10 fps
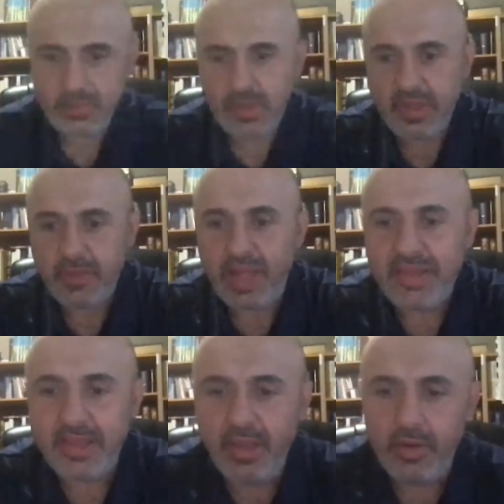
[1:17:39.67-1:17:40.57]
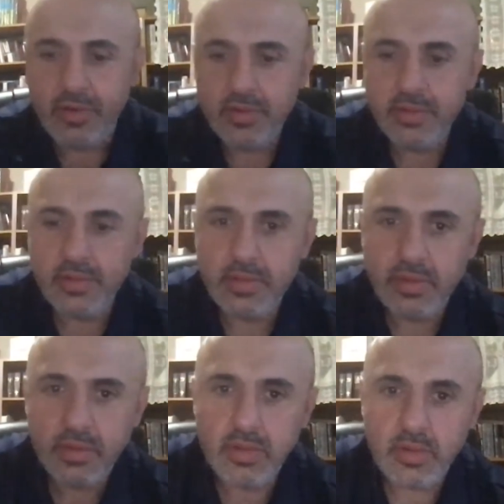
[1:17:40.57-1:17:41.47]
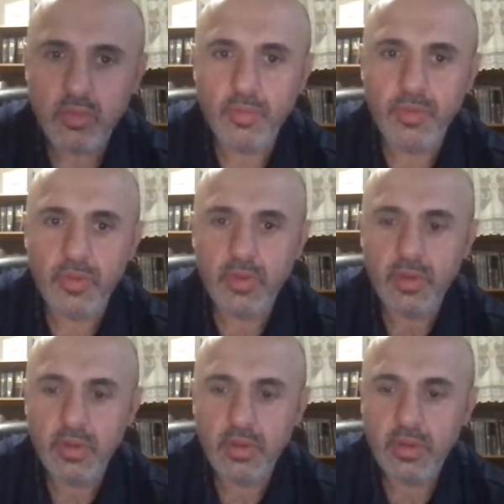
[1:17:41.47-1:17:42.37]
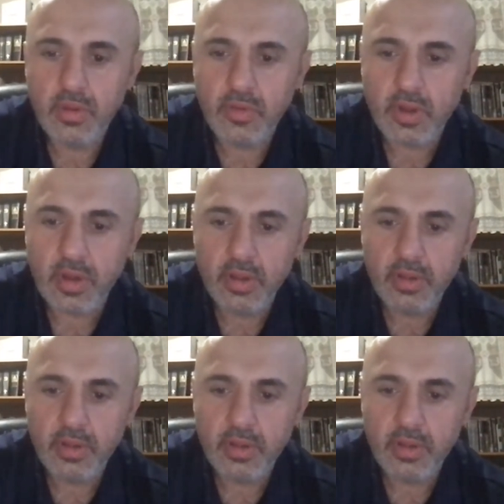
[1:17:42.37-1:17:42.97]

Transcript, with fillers: Is this blessing you? Oops. Sorry.